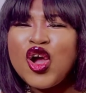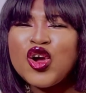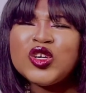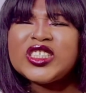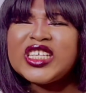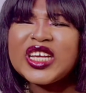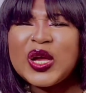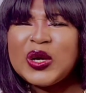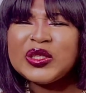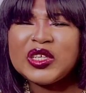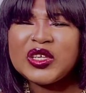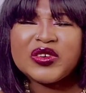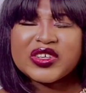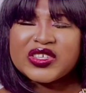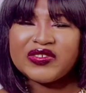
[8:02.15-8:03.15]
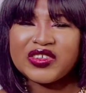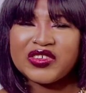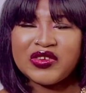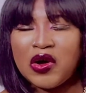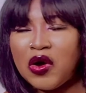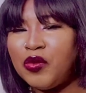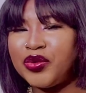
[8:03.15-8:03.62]
go check out the lyrics of the
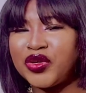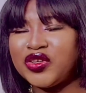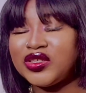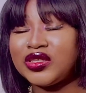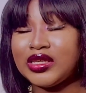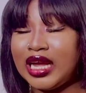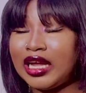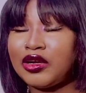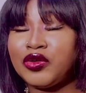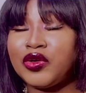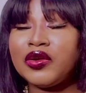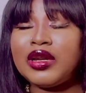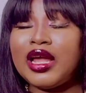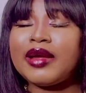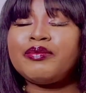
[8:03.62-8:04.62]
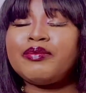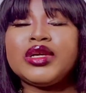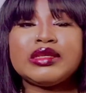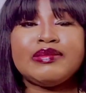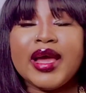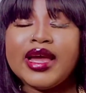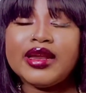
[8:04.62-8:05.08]
song, because I couldn't like
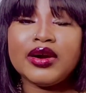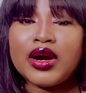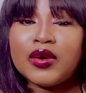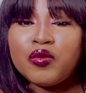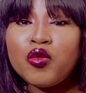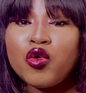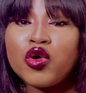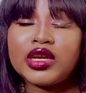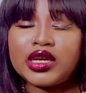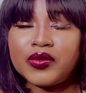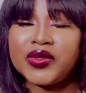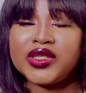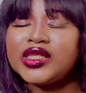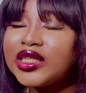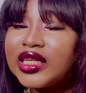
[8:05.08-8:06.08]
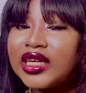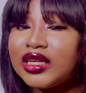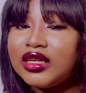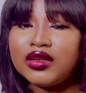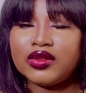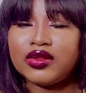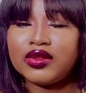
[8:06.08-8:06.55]
place my head around what they were singing
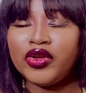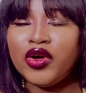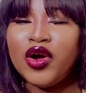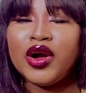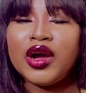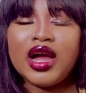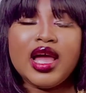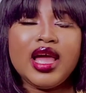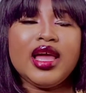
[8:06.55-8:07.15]
in the song.